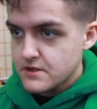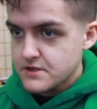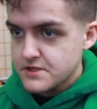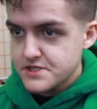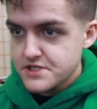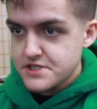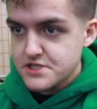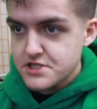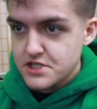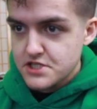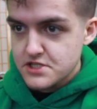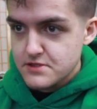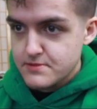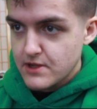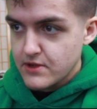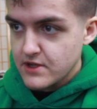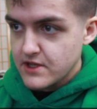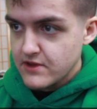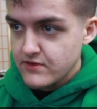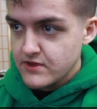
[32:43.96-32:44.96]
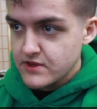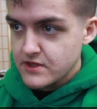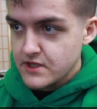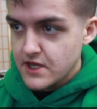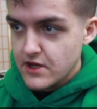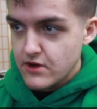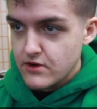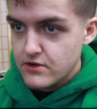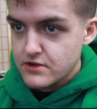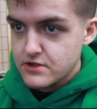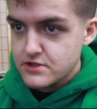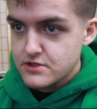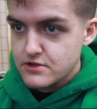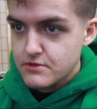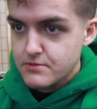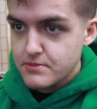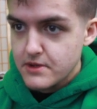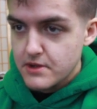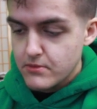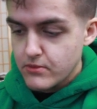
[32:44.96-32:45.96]
This is just about giving the character
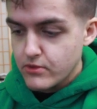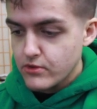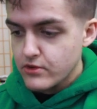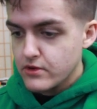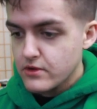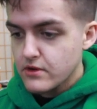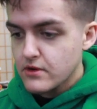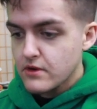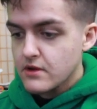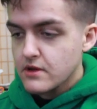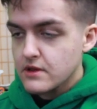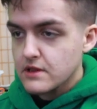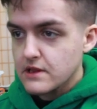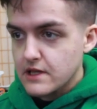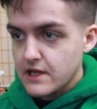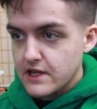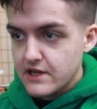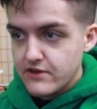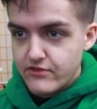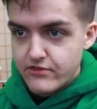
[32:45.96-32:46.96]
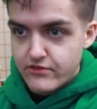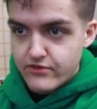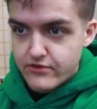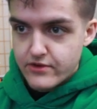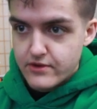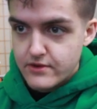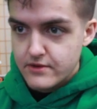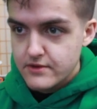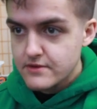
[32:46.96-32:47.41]
a bit more life.